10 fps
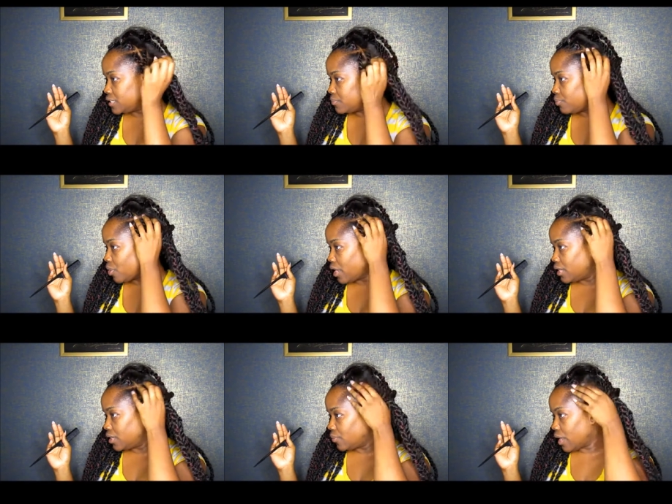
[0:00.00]

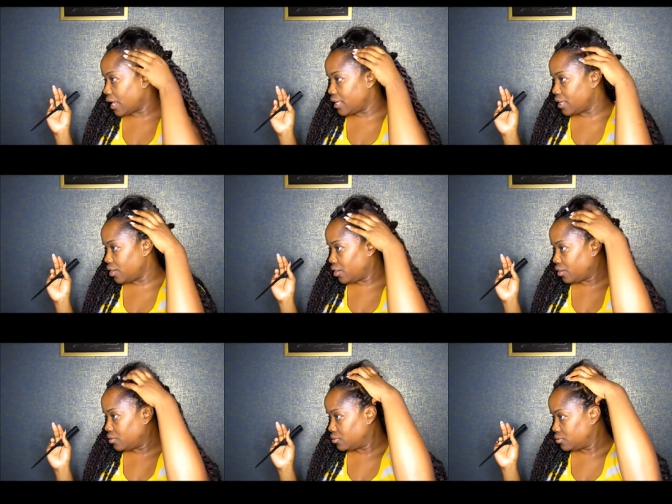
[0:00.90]
parted it right
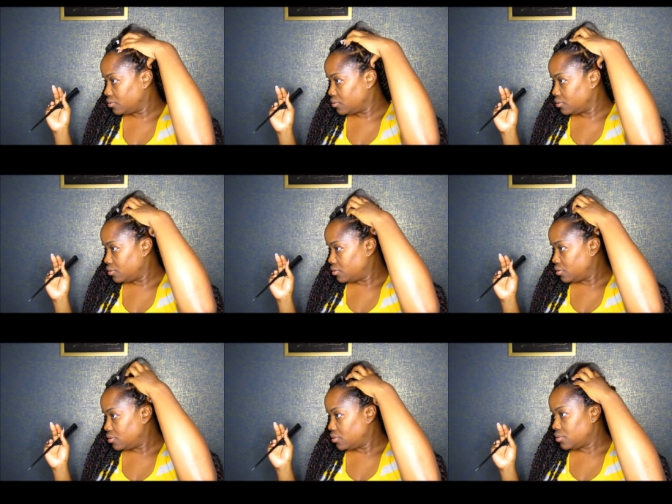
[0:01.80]
here.
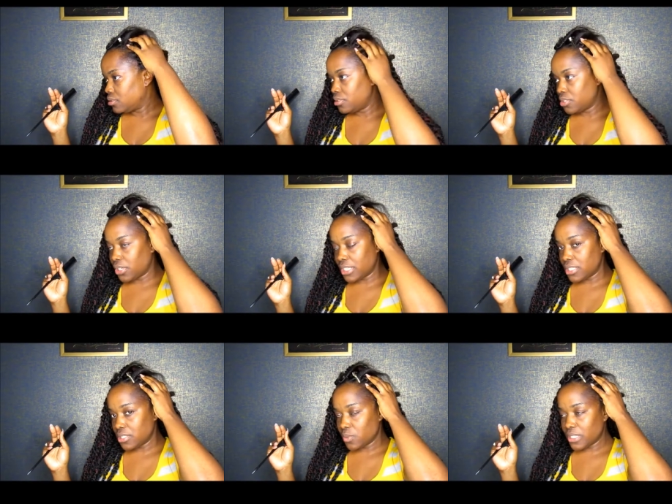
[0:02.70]
So this
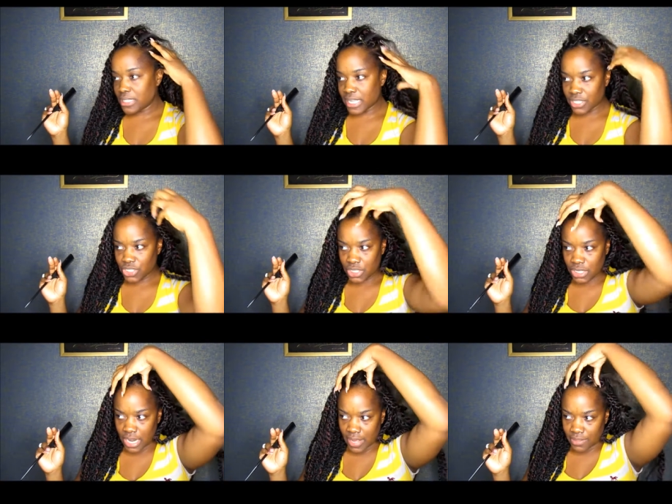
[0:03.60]
is 1 section,
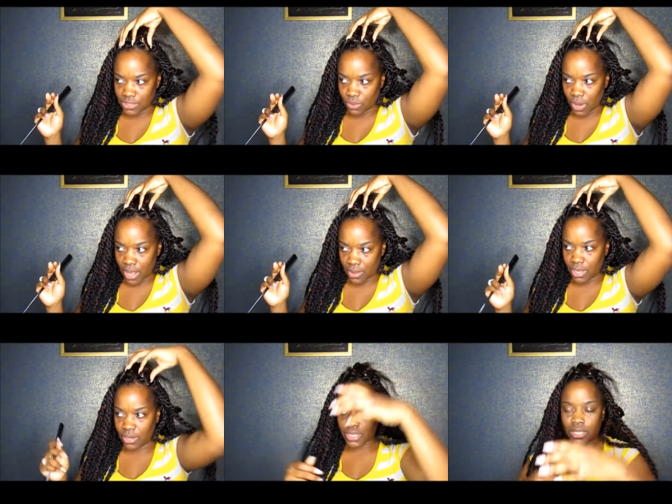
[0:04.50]
then I have this crown
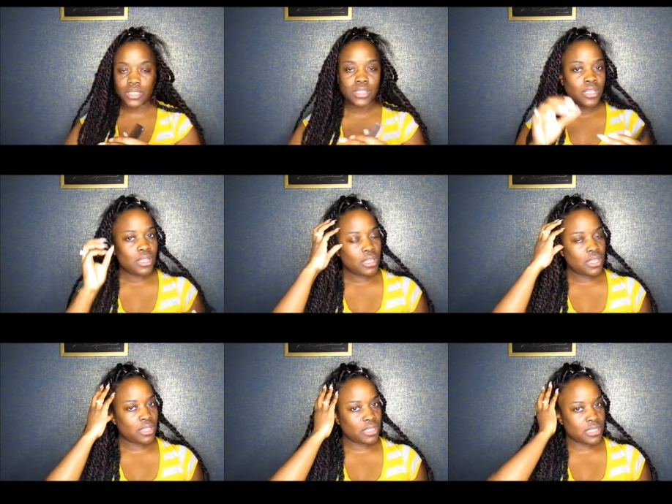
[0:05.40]
area,
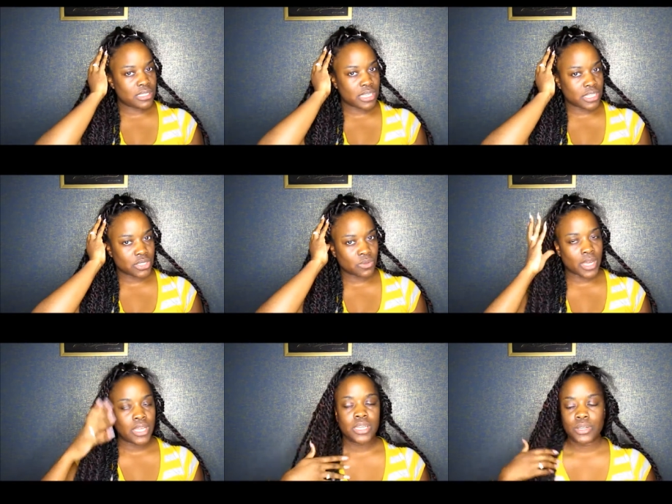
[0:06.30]
and then this section
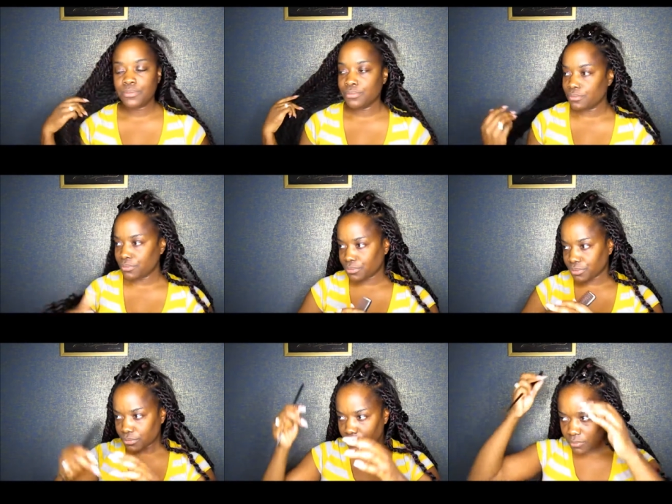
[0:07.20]
right here.
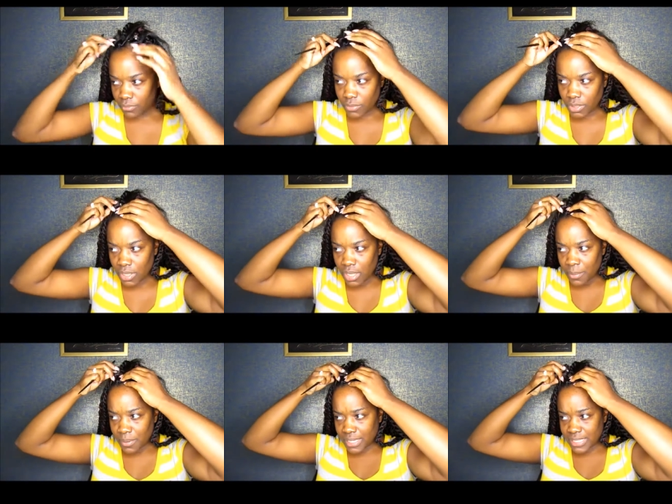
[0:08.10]

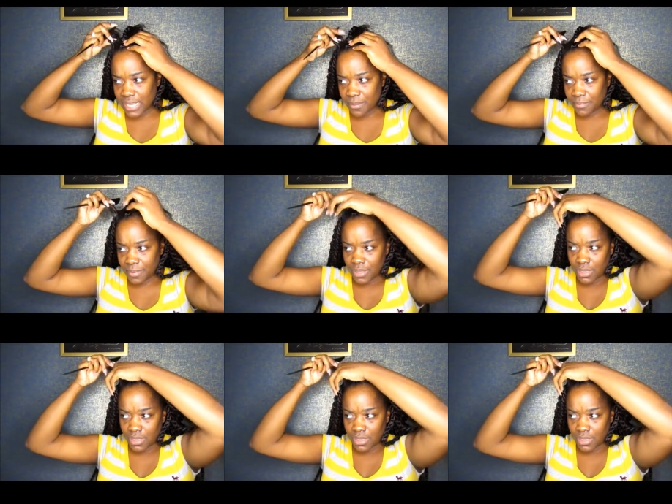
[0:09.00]
Because I'm